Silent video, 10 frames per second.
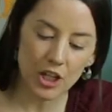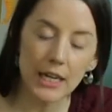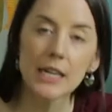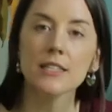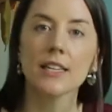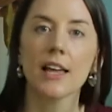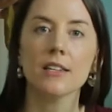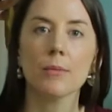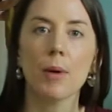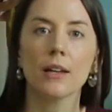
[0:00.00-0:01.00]
cheese
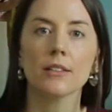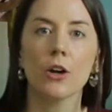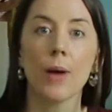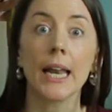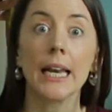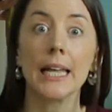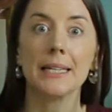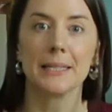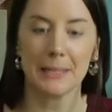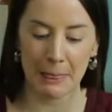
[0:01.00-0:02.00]
and tomato and
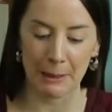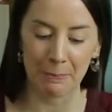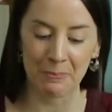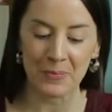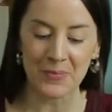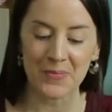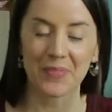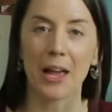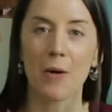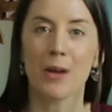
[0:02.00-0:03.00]
lettuce in them.
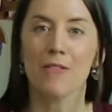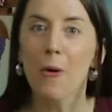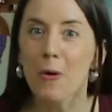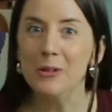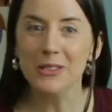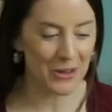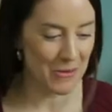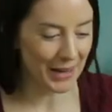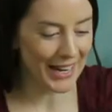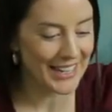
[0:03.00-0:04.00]
And we've also
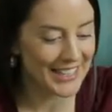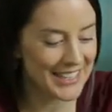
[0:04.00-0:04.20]
made